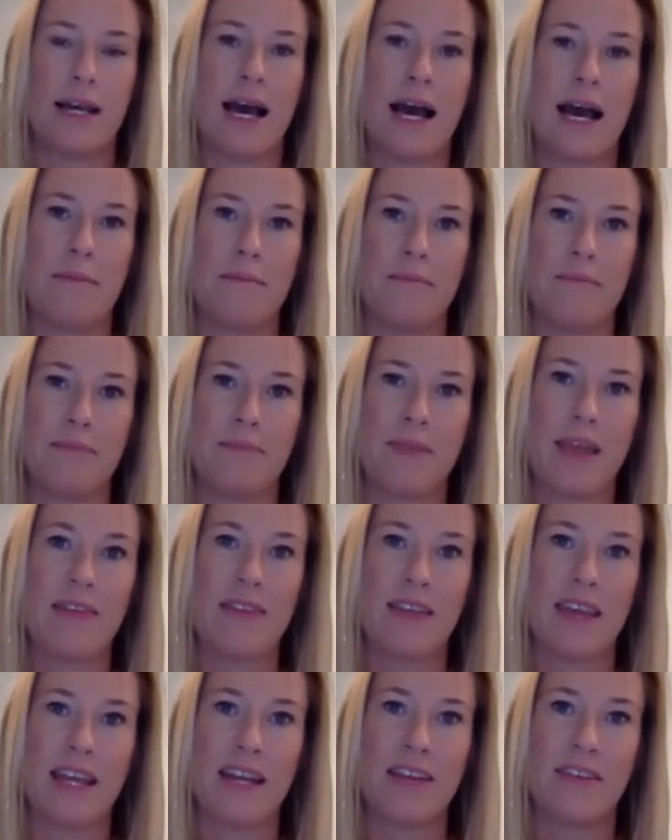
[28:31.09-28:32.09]
at
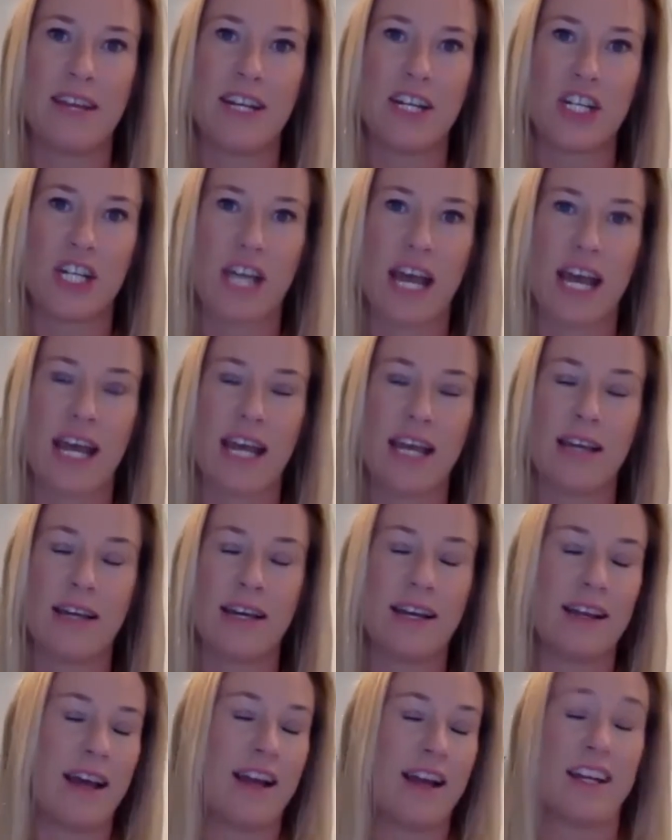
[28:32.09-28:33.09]
the end of each day,
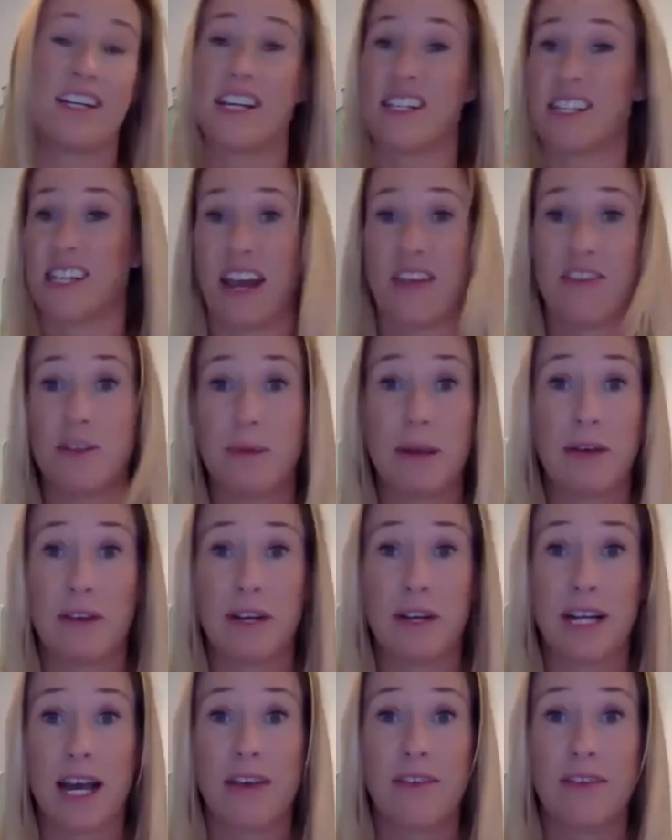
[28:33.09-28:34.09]
and it doesn't have to be every
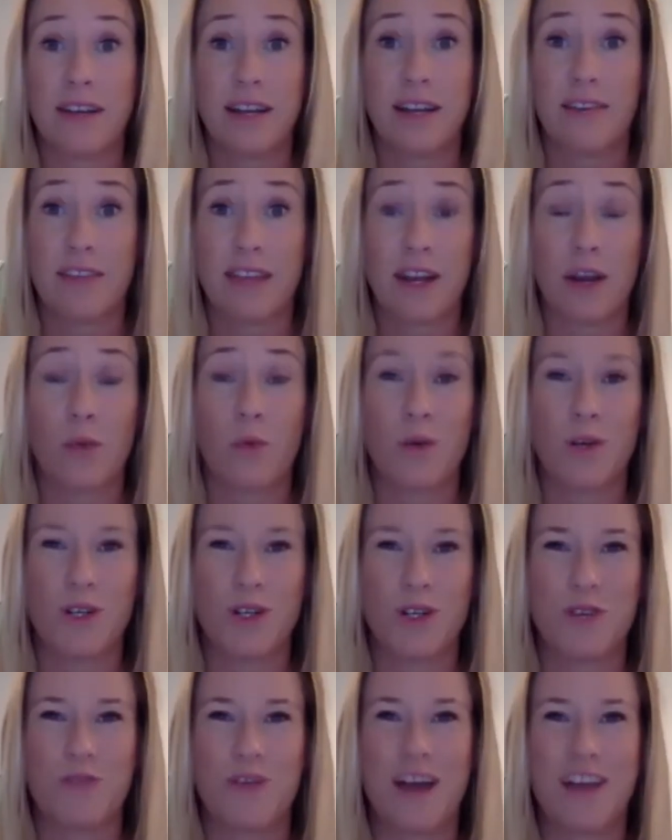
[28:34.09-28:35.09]
day if they don't want
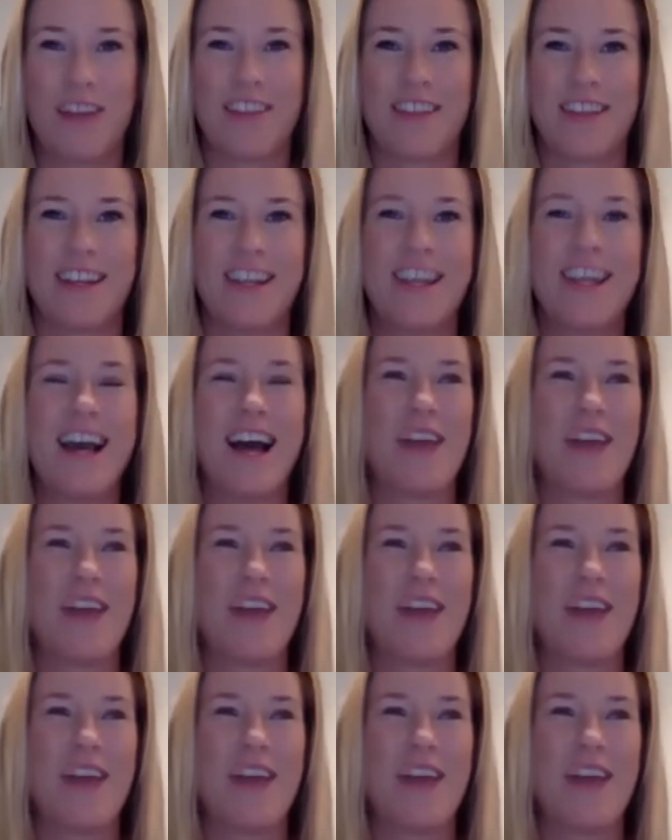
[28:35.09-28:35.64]
to, rather than,